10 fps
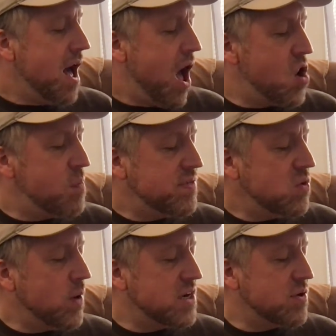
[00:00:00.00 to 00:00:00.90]
I opened the
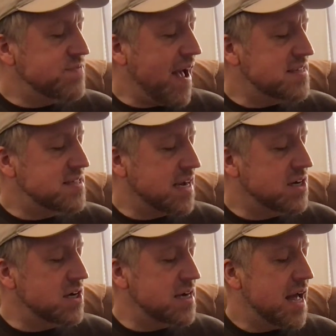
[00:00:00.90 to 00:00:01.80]
window as fast as I
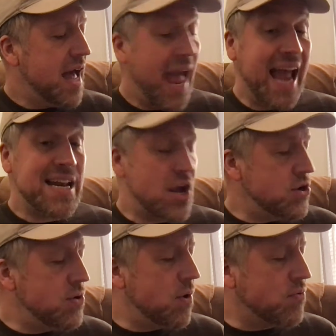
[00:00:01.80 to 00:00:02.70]
could. Andy, are
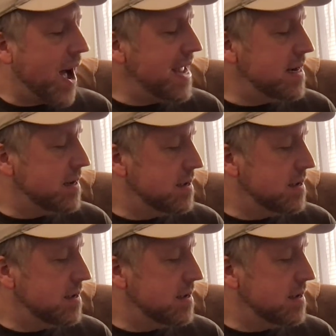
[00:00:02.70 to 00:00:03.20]
you all right?